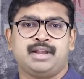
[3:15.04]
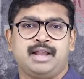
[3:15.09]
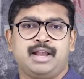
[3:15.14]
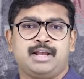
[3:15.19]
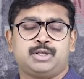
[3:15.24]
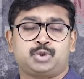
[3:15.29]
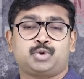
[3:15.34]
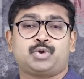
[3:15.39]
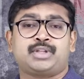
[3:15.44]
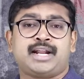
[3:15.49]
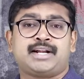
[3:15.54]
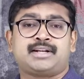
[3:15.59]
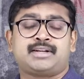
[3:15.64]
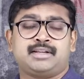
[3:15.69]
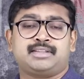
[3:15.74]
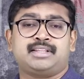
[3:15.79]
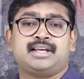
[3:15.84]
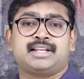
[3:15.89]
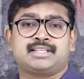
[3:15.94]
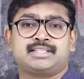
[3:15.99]
so that
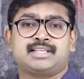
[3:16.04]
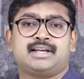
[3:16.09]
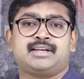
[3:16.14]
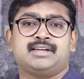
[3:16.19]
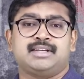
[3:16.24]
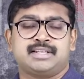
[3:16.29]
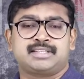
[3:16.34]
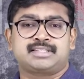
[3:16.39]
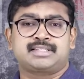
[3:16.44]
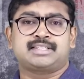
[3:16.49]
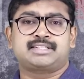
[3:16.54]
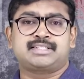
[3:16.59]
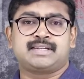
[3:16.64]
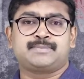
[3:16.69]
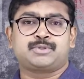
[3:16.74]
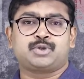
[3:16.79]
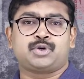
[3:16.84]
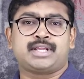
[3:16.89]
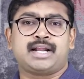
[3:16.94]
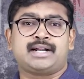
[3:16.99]
there is a system
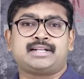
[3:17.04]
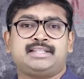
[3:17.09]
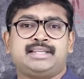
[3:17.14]
so that